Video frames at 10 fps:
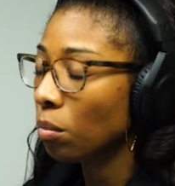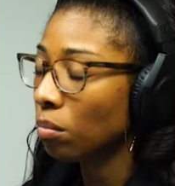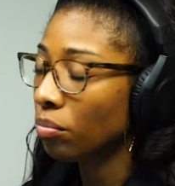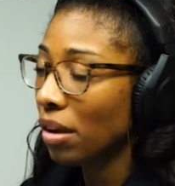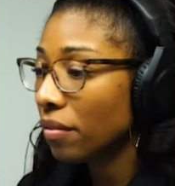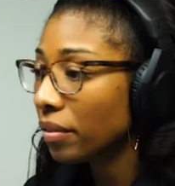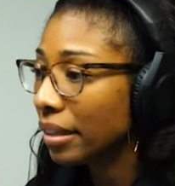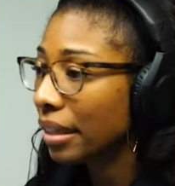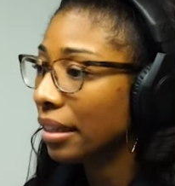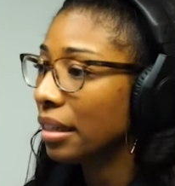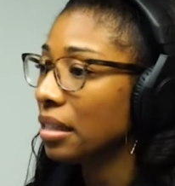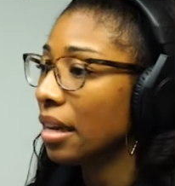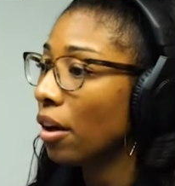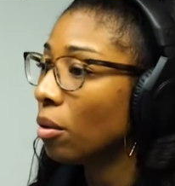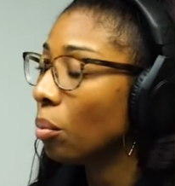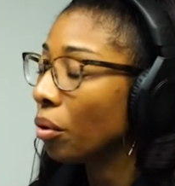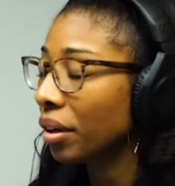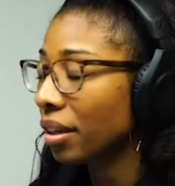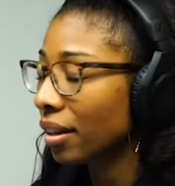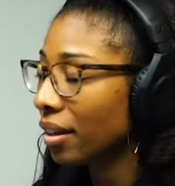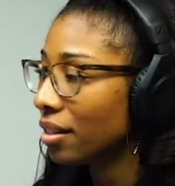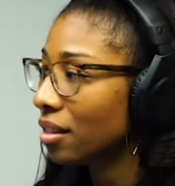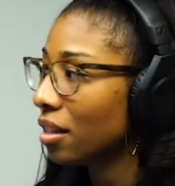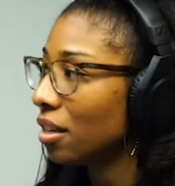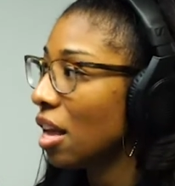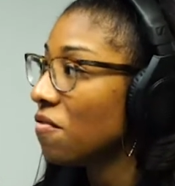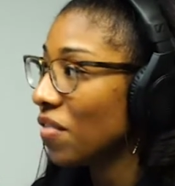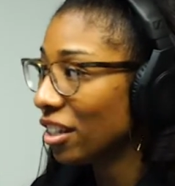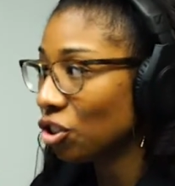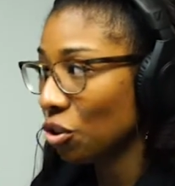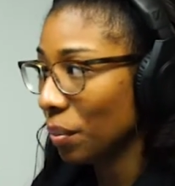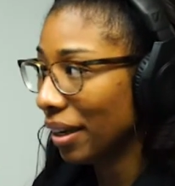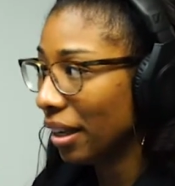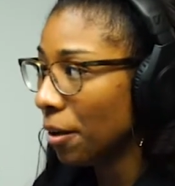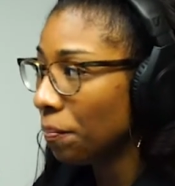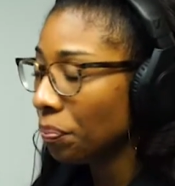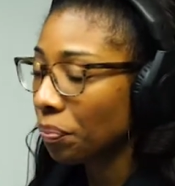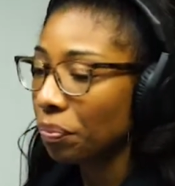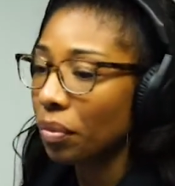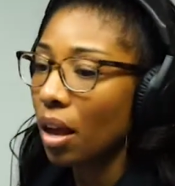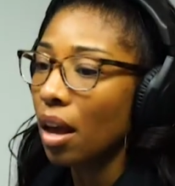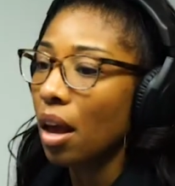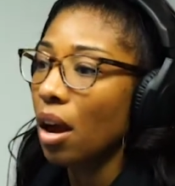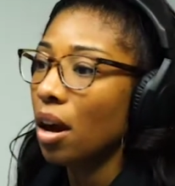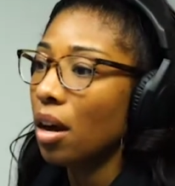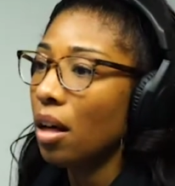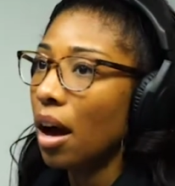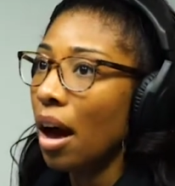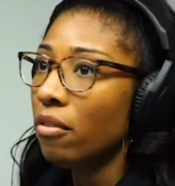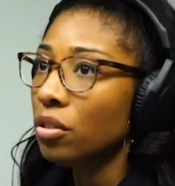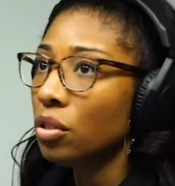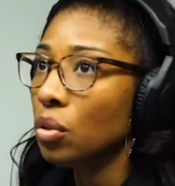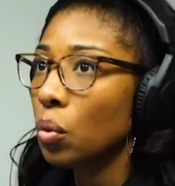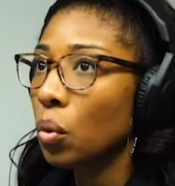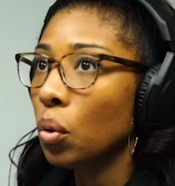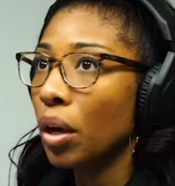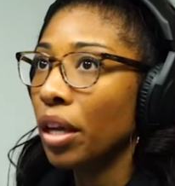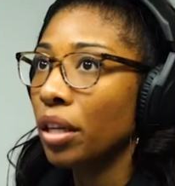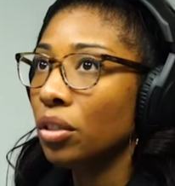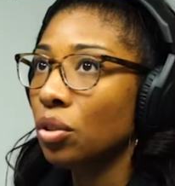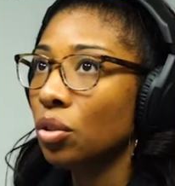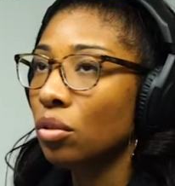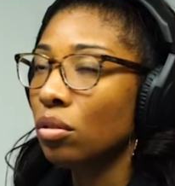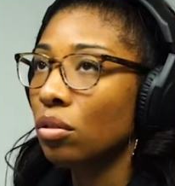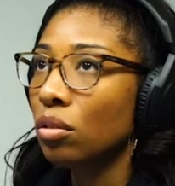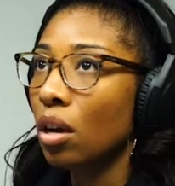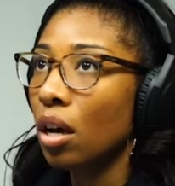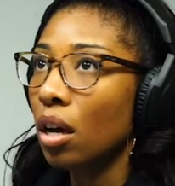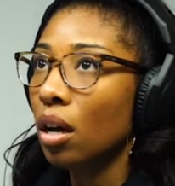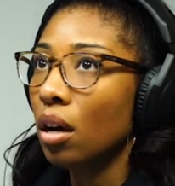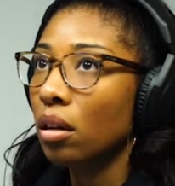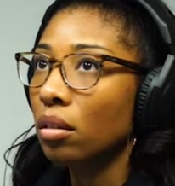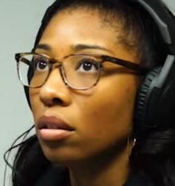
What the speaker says: prevalent it is and how important it is to invest your money. I was in school in 08.